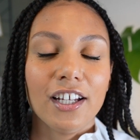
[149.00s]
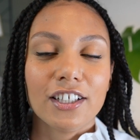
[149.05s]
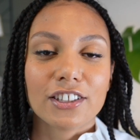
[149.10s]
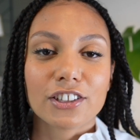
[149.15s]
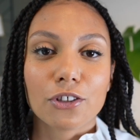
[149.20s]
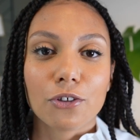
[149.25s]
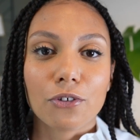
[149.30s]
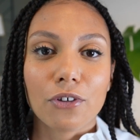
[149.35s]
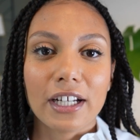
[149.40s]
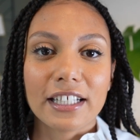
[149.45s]

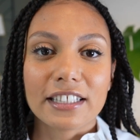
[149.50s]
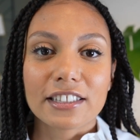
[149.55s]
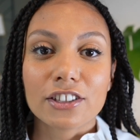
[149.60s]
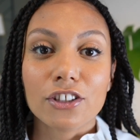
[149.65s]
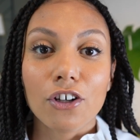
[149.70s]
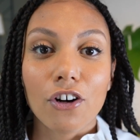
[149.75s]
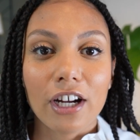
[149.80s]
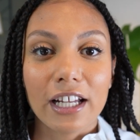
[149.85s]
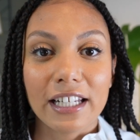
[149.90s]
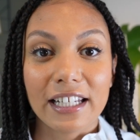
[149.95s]
So it's
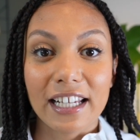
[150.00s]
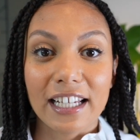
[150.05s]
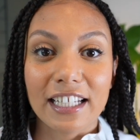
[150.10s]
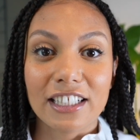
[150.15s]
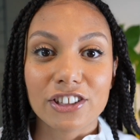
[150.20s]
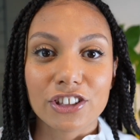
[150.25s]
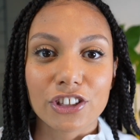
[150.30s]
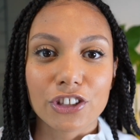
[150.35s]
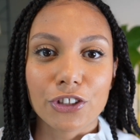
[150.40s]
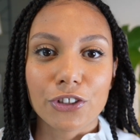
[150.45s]
not an
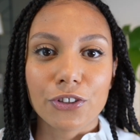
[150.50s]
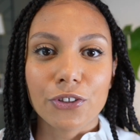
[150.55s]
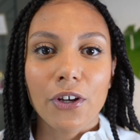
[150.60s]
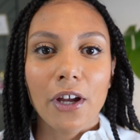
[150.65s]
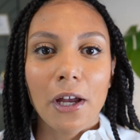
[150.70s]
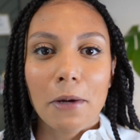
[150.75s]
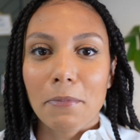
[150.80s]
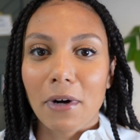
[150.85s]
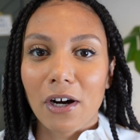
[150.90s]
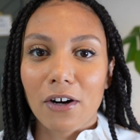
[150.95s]
issue,
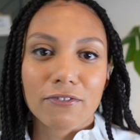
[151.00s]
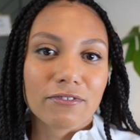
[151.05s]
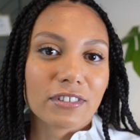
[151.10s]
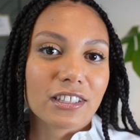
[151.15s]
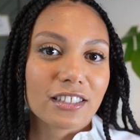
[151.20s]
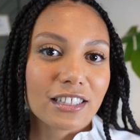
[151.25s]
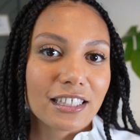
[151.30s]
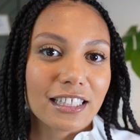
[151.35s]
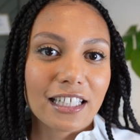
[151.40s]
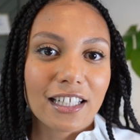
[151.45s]
but
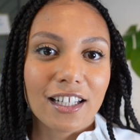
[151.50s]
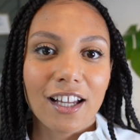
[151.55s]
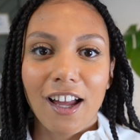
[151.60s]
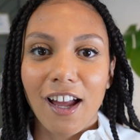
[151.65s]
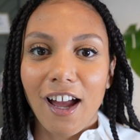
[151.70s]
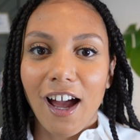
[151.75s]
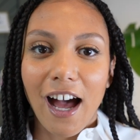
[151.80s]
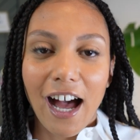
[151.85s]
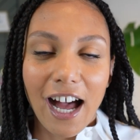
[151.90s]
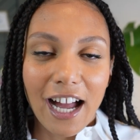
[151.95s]
obviously
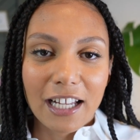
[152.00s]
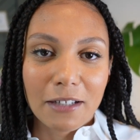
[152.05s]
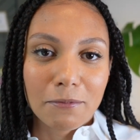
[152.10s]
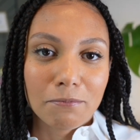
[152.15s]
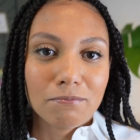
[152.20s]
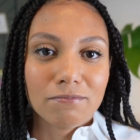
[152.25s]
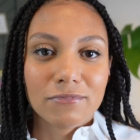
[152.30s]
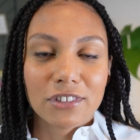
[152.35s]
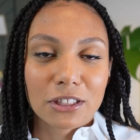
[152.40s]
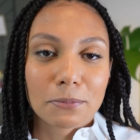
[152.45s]
I
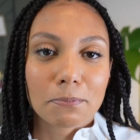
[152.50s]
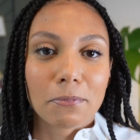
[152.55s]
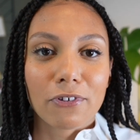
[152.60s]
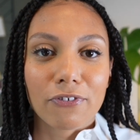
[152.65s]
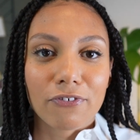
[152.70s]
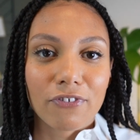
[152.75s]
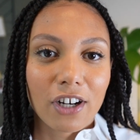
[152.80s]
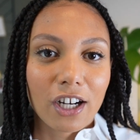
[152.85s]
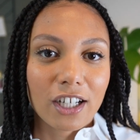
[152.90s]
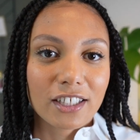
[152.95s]
just
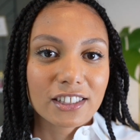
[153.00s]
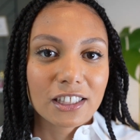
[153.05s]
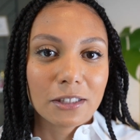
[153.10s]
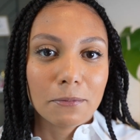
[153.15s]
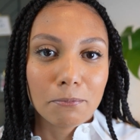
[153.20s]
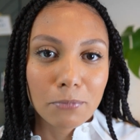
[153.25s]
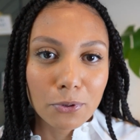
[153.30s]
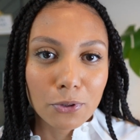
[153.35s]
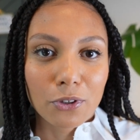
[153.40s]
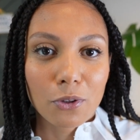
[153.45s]
prefer to
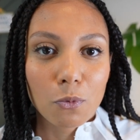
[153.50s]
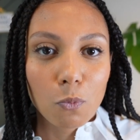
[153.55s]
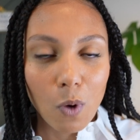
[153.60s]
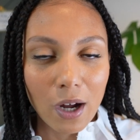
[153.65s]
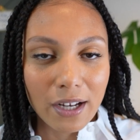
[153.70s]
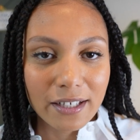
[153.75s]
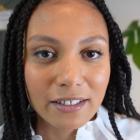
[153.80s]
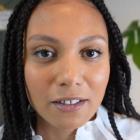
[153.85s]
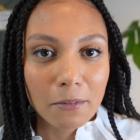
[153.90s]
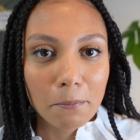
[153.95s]
book
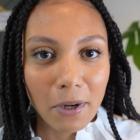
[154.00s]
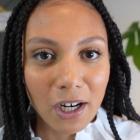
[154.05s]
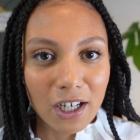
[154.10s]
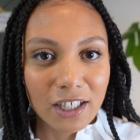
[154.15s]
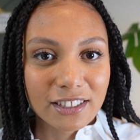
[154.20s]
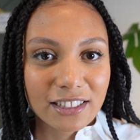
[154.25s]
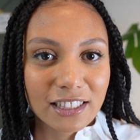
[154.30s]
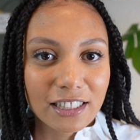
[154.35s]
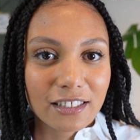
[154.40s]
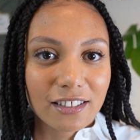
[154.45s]
one
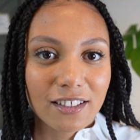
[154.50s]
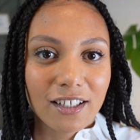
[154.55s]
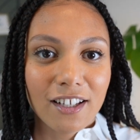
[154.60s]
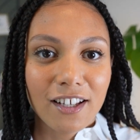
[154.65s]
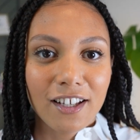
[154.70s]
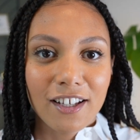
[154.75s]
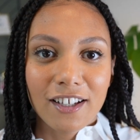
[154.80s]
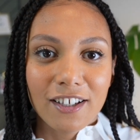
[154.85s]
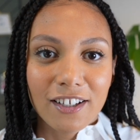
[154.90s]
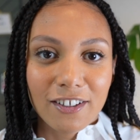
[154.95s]
person
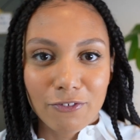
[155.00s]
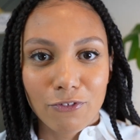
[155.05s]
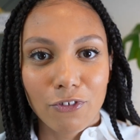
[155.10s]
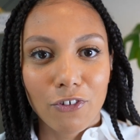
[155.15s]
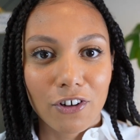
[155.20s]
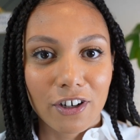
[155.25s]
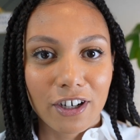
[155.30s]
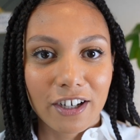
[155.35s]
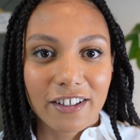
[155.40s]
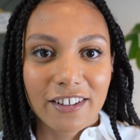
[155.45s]

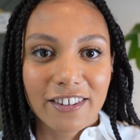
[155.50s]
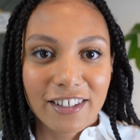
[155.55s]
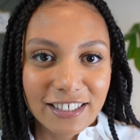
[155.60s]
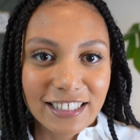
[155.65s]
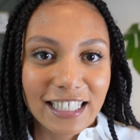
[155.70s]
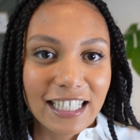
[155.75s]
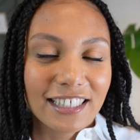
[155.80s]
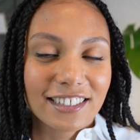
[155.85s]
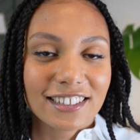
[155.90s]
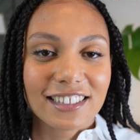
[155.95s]
for the
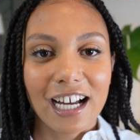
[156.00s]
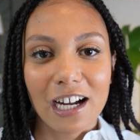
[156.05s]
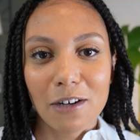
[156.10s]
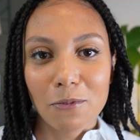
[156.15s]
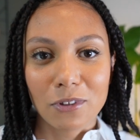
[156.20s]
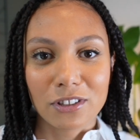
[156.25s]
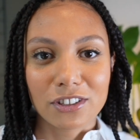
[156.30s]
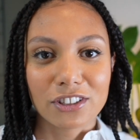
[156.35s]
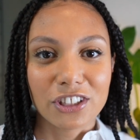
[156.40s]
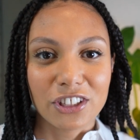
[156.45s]
days that I
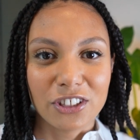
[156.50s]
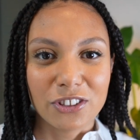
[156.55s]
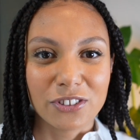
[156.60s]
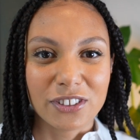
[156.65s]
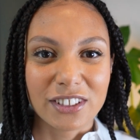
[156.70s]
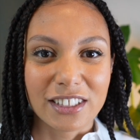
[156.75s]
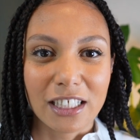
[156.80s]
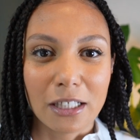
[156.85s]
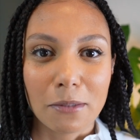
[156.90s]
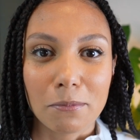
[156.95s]
want to
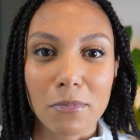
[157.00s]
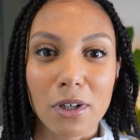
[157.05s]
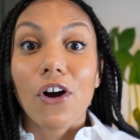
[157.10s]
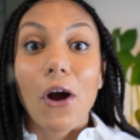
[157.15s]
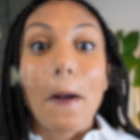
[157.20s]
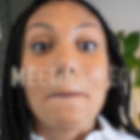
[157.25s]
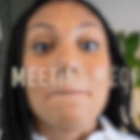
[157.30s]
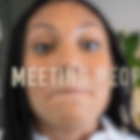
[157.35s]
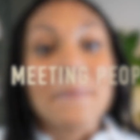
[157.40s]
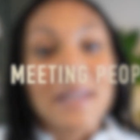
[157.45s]
use them.
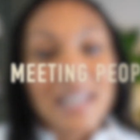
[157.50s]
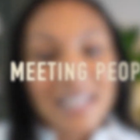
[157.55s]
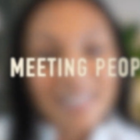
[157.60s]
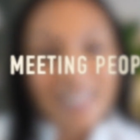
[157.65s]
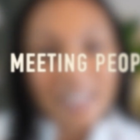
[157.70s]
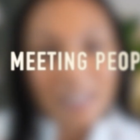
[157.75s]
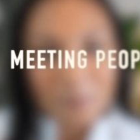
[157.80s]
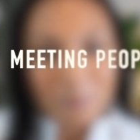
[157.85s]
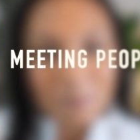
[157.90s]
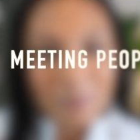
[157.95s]

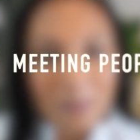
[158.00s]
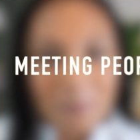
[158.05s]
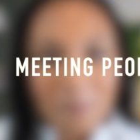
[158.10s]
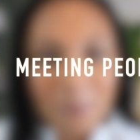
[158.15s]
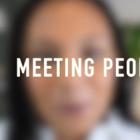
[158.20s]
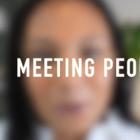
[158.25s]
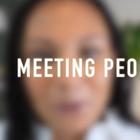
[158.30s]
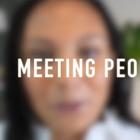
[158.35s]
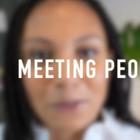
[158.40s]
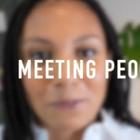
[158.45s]
Meeting
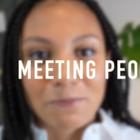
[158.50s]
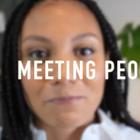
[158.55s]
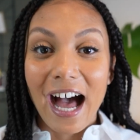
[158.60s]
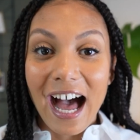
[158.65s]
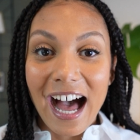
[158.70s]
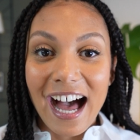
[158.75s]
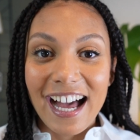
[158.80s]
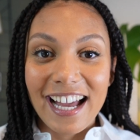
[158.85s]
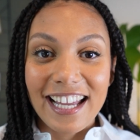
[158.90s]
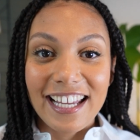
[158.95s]
people.
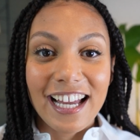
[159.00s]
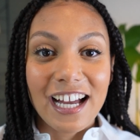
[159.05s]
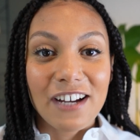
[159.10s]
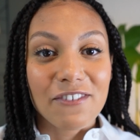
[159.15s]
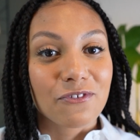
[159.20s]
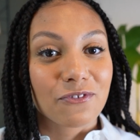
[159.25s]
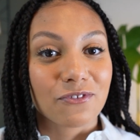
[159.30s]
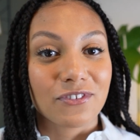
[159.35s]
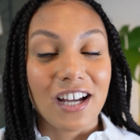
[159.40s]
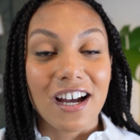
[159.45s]
I
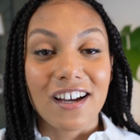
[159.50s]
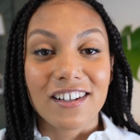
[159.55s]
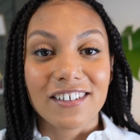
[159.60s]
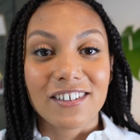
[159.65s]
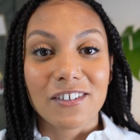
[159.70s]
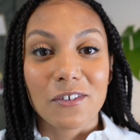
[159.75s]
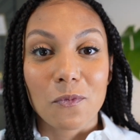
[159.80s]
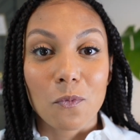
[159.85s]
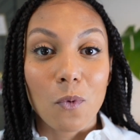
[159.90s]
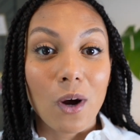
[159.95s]
have
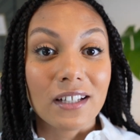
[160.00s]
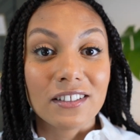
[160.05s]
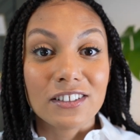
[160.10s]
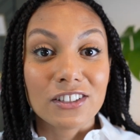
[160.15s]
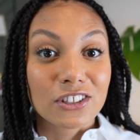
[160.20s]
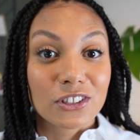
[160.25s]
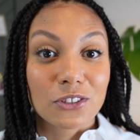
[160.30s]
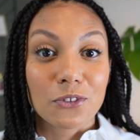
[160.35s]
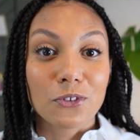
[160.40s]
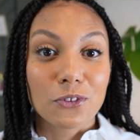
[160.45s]
done one
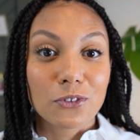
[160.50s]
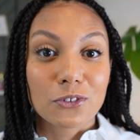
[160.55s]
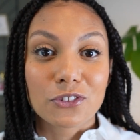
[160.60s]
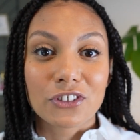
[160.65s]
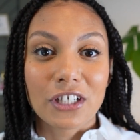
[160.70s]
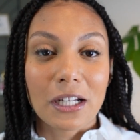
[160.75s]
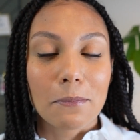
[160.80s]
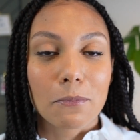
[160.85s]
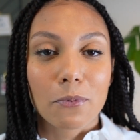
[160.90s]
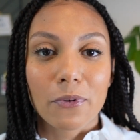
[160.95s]
solo
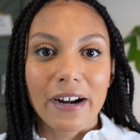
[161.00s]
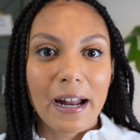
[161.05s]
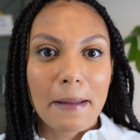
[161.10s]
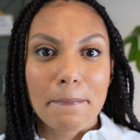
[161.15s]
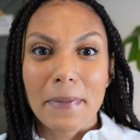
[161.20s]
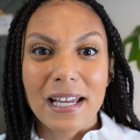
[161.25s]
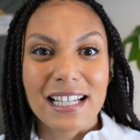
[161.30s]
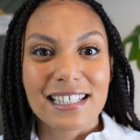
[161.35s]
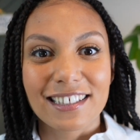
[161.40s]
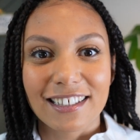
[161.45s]
trip where I
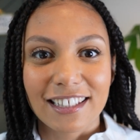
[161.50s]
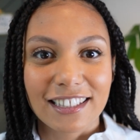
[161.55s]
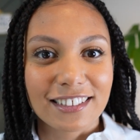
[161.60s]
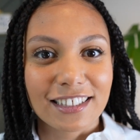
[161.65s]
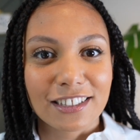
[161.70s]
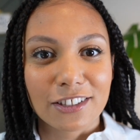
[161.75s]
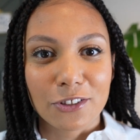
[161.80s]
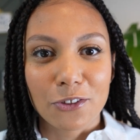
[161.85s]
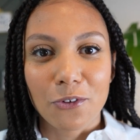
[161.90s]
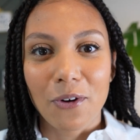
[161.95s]
basically
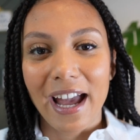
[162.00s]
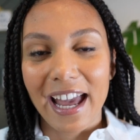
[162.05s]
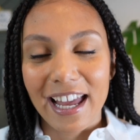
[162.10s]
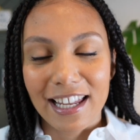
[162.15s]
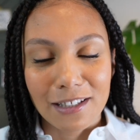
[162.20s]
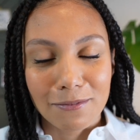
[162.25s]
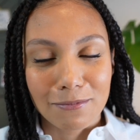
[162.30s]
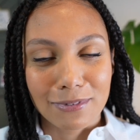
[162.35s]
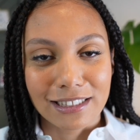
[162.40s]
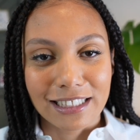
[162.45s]
didn't know
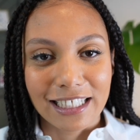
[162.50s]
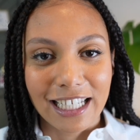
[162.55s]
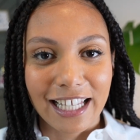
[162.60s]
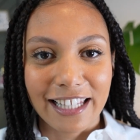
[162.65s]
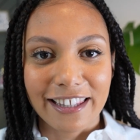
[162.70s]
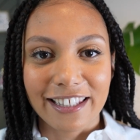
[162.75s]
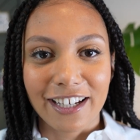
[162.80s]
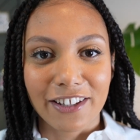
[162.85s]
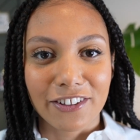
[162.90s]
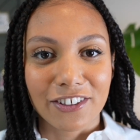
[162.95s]
anybody
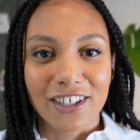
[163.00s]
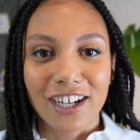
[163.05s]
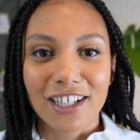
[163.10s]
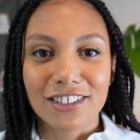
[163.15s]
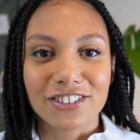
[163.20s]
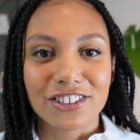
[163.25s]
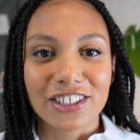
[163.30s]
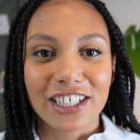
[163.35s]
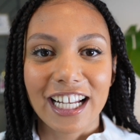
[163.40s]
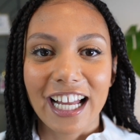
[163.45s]
in the other
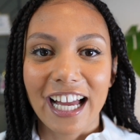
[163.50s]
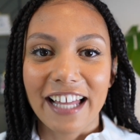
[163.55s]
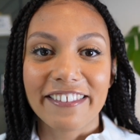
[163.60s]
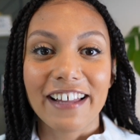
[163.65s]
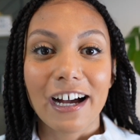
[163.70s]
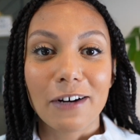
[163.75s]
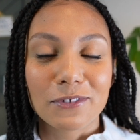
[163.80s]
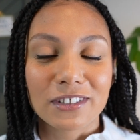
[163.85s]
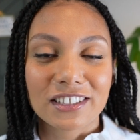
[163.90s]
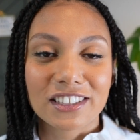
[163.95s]
country, and
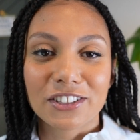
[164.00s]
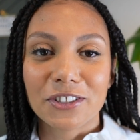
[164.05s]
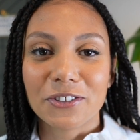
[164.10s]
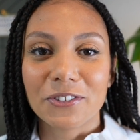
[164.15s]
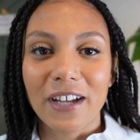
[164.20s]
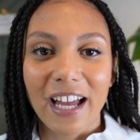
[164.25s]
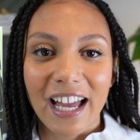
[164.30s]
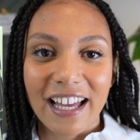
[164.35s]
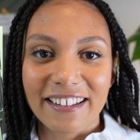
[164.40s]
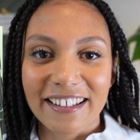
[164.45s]
that was
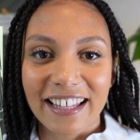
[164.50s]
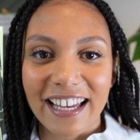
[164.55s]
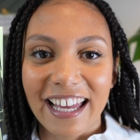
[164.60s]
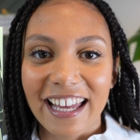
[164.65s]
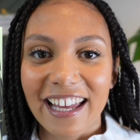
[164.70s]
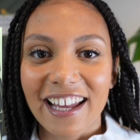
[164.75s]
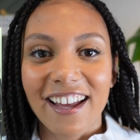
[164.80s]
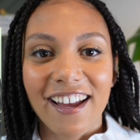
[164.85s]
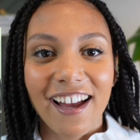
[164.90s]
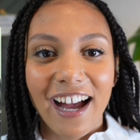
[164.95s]
to LA.